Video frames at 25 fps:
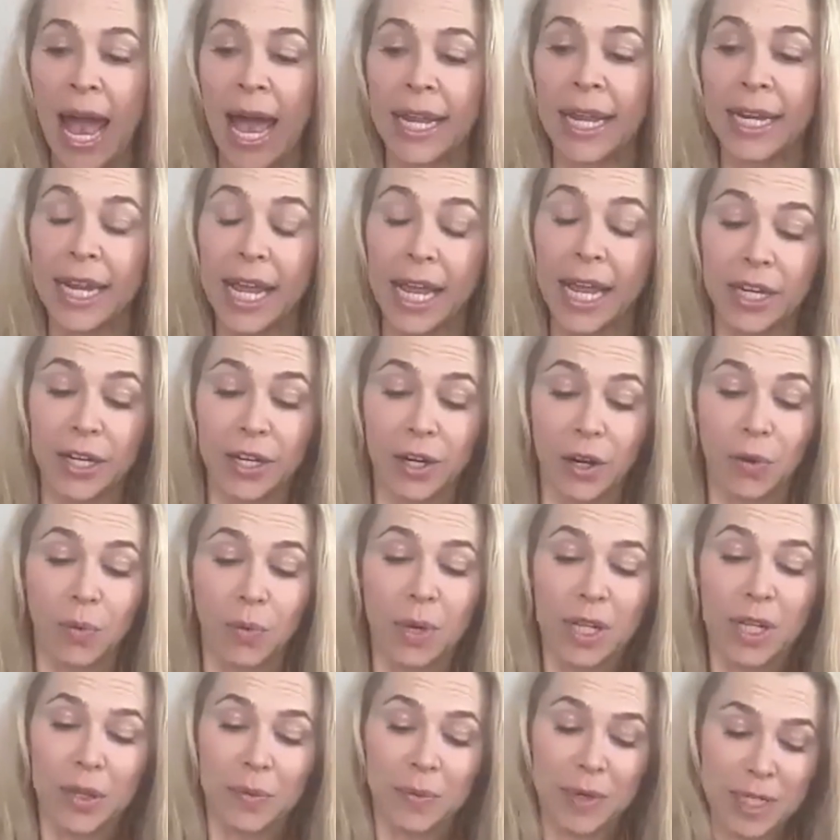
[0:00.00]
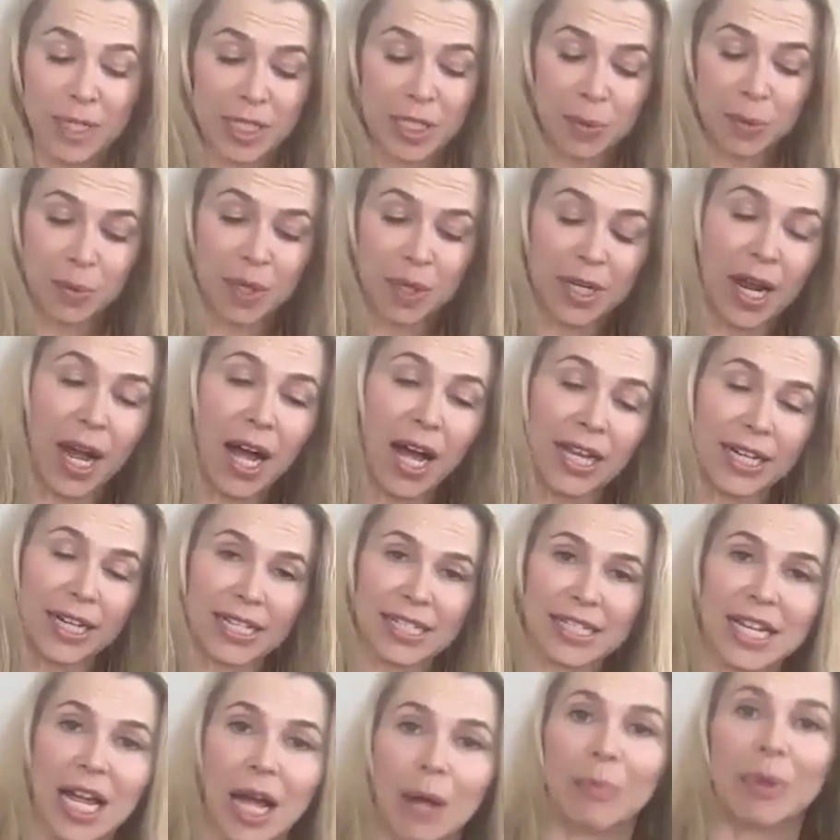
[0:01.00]
And one of the reasons we're not
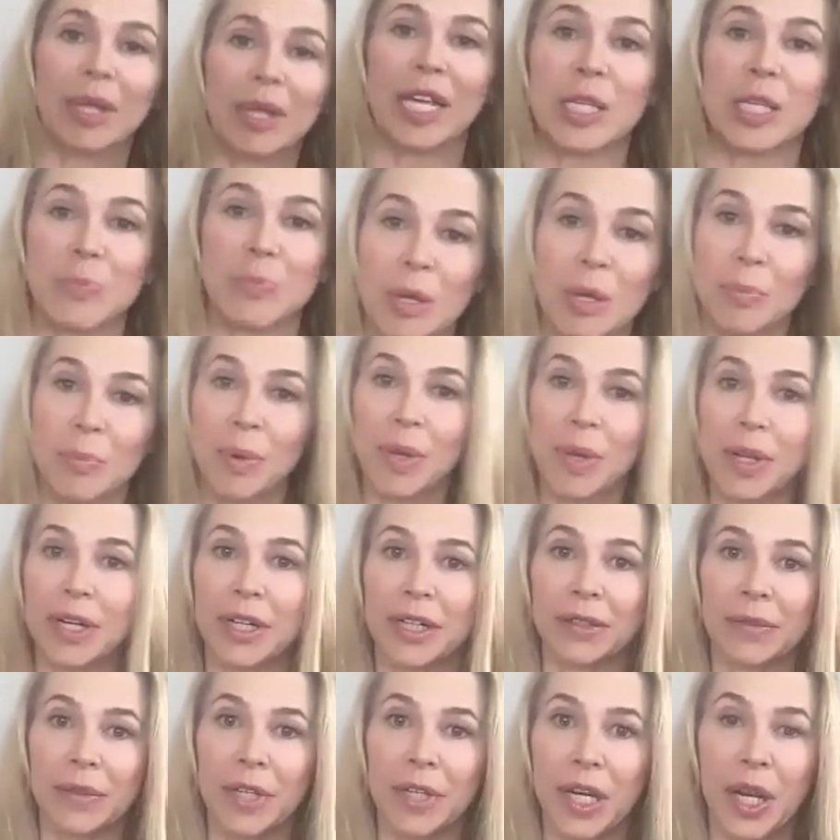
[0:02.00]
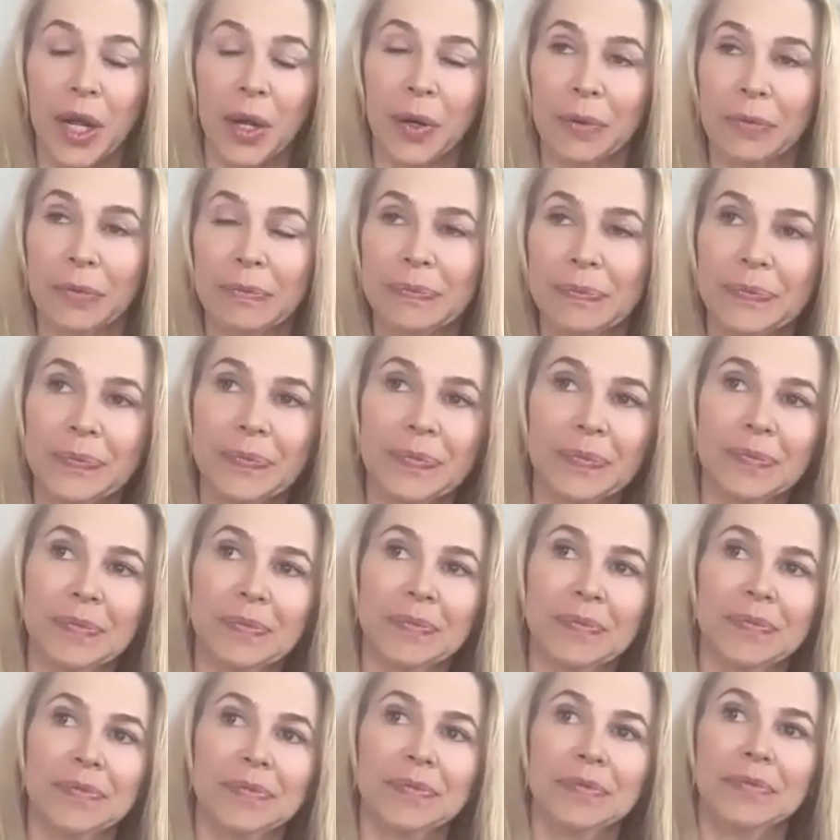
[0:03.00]
is not because people are,
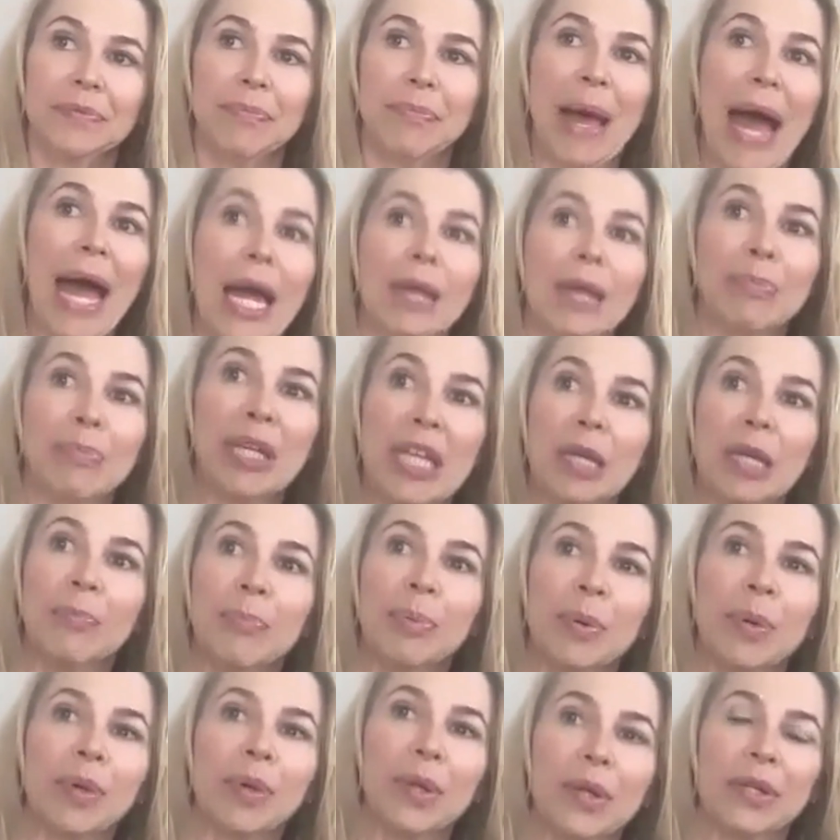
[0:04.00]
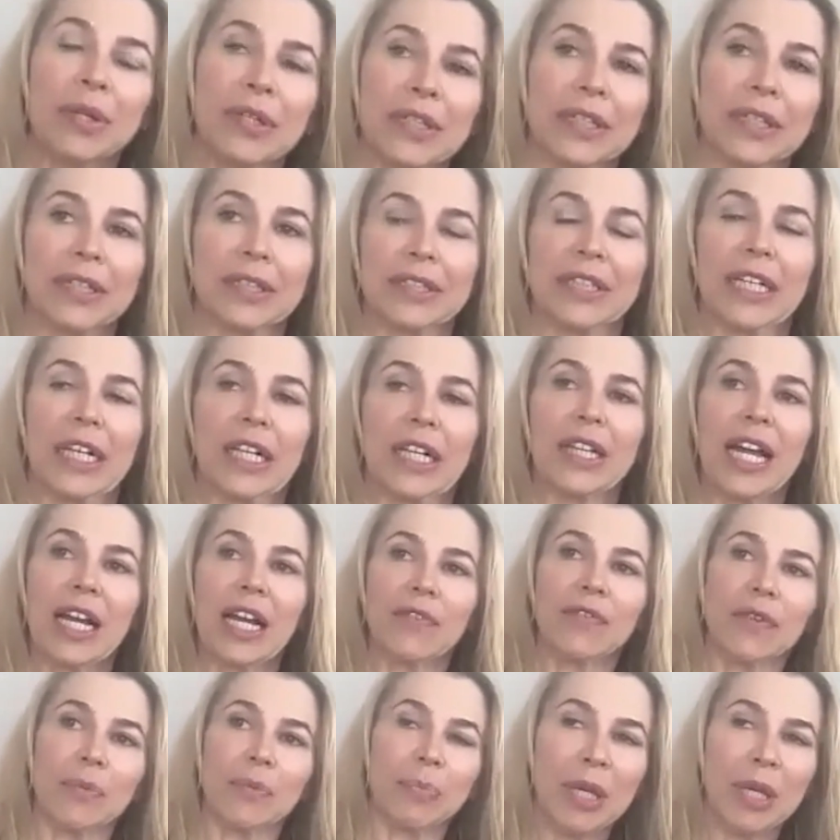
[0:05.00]
bad people or
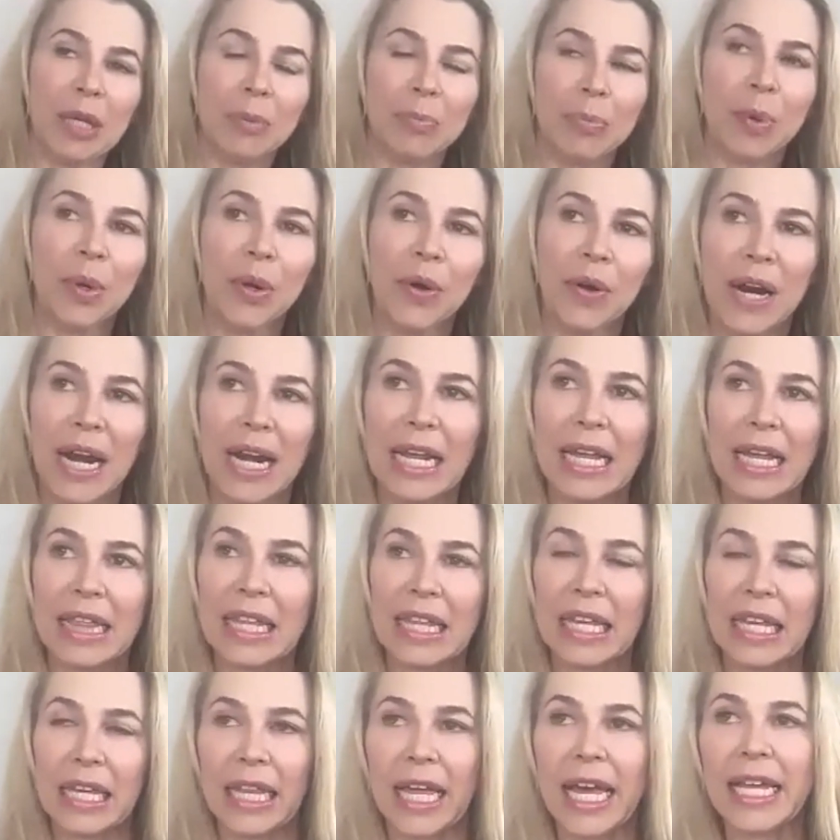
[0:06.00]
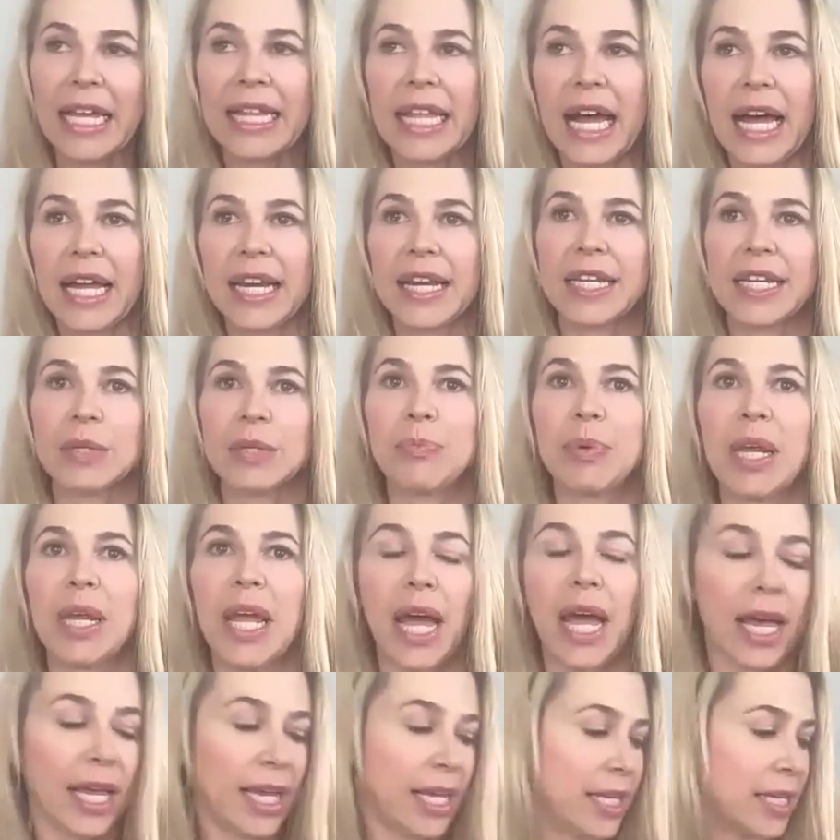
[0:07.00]
neglectful people or anything like that. It's
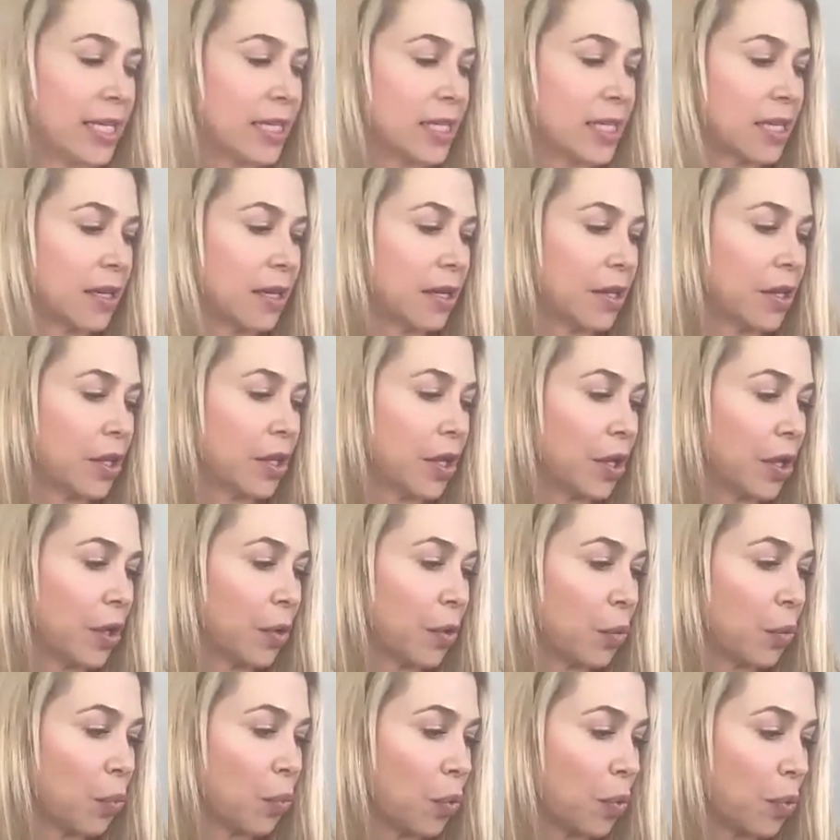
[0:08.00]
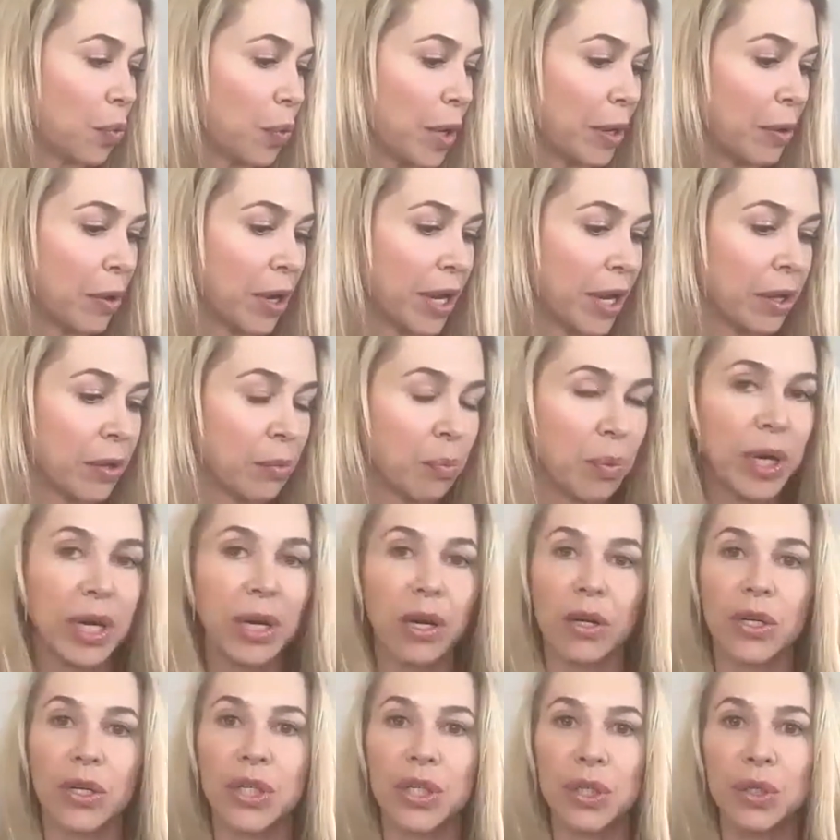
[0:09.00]
because we
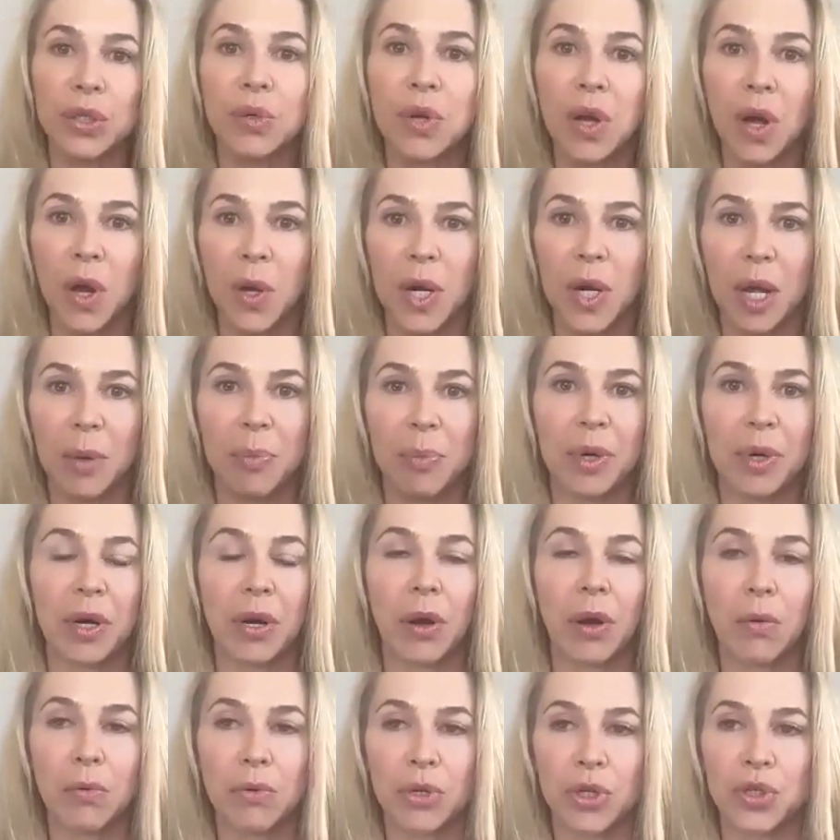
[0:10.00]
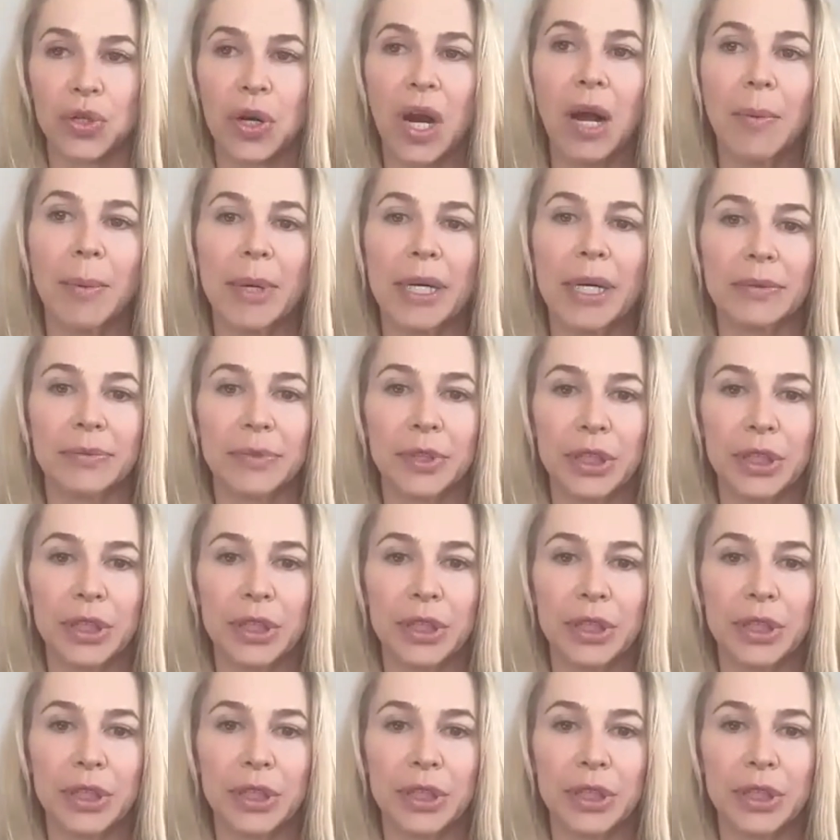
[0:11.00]
are too caught up in our own trauma.